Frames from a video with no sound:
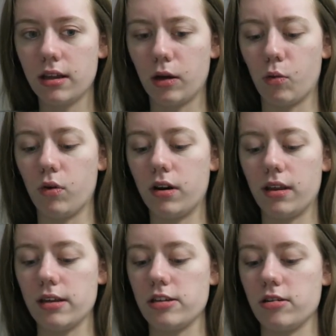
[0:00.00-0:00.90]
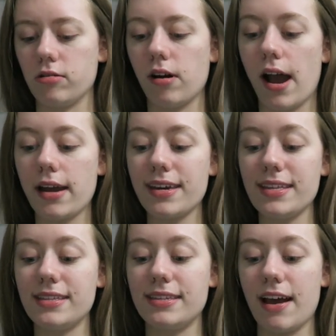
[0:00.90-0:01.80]
Like, what do they do? I
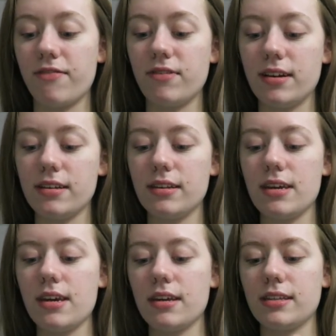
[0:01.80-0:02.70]
can definitely